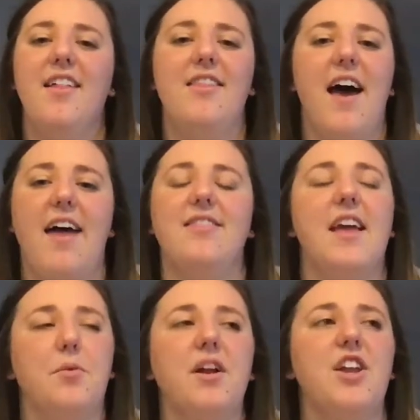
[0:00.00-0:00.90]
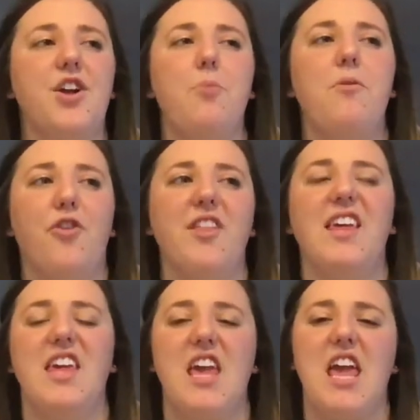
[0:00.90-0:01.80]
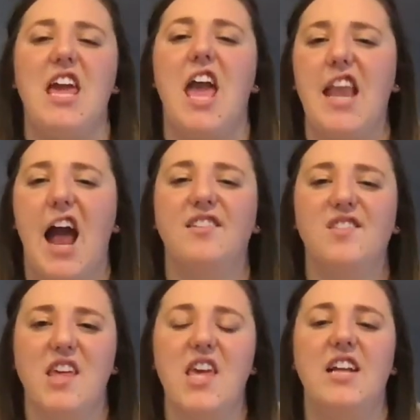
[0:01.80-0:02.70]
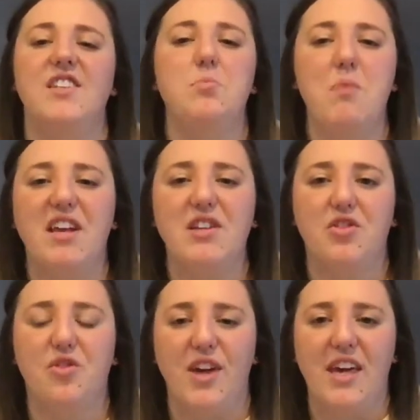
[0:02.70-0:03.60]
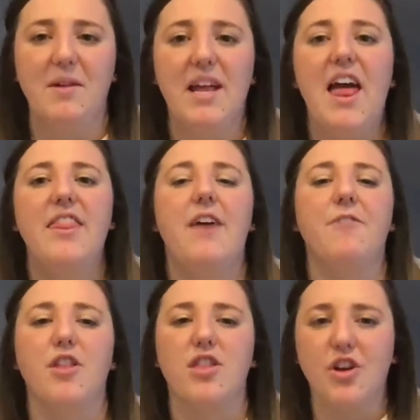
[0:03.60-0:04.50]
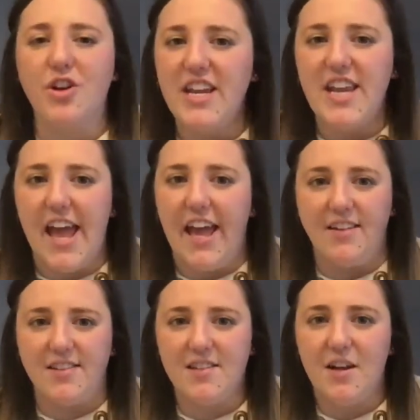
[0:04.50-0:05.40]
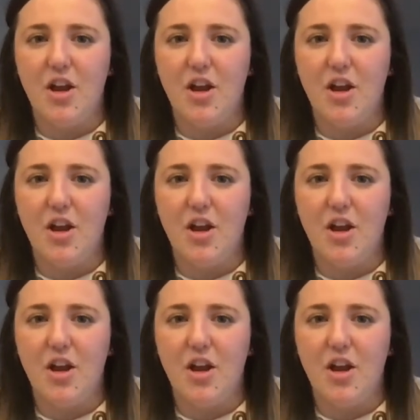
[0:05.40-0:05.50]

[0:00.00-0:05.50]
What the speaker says: that they were going to go before the king and ask the king to make a decree that for 30 days,